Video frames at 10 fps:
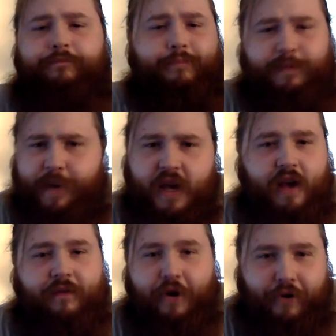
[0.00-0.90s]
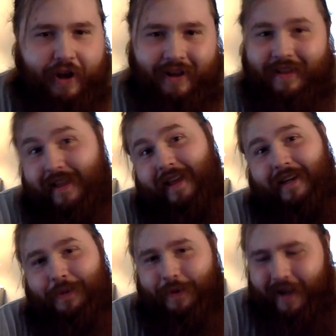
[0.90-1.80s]
Speaking of Yuri, the
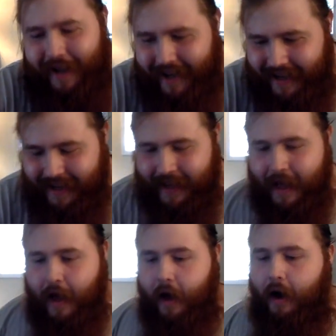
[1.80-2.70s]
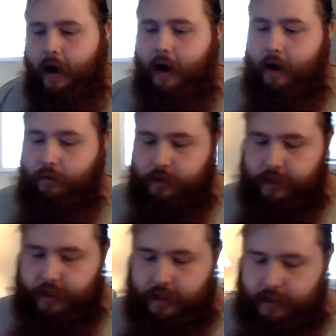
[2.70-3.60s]
next one,
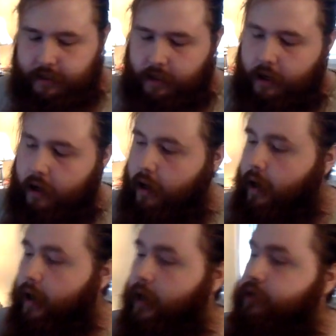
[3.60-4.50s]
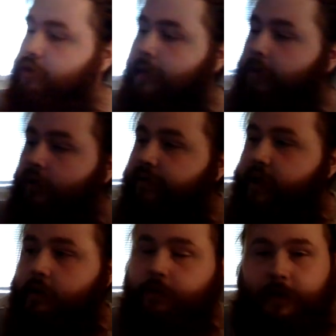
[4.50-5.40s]
which is Strawberry
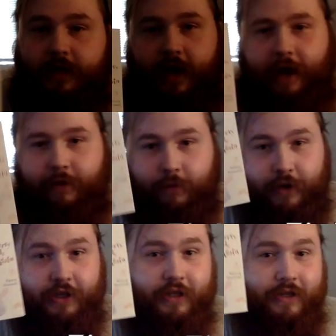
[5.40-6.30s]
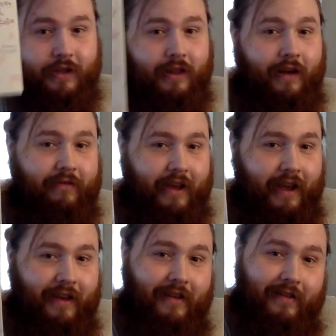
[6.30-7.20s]
Fields once again, which is lovely.
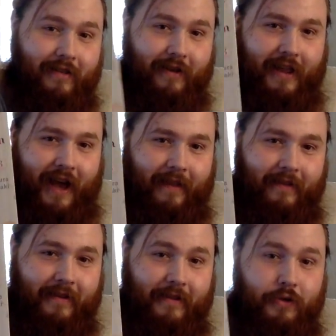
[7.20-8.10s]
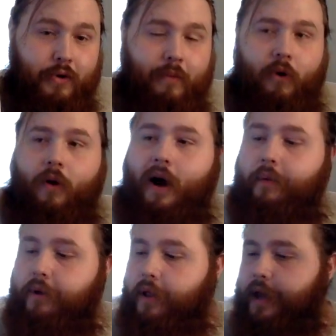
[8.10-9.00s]
Look at that. It's adorable. I
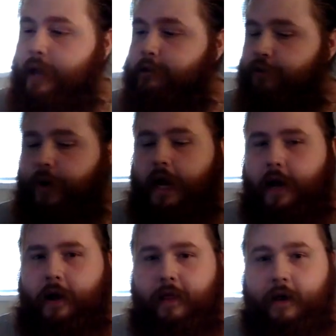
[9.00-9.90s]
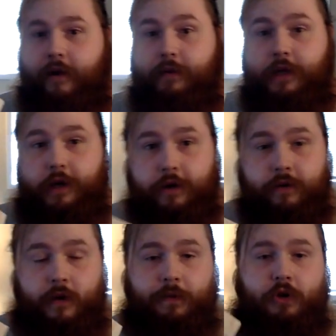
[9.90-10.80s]
really enjoyed it. I thought it was
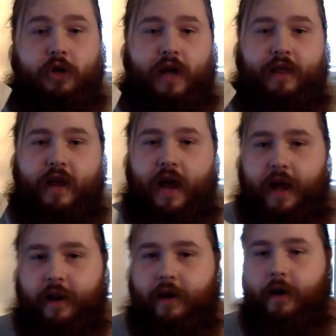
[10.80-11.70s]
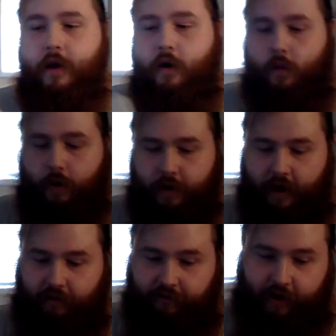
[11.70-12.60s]
cute, especially at the end, where
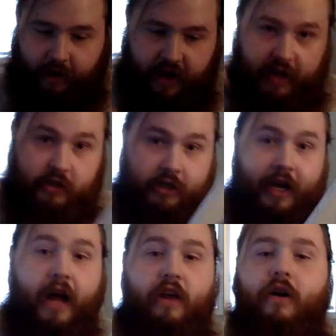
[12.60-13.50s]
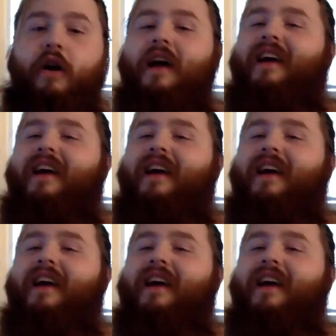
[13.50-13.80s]
they finally got together.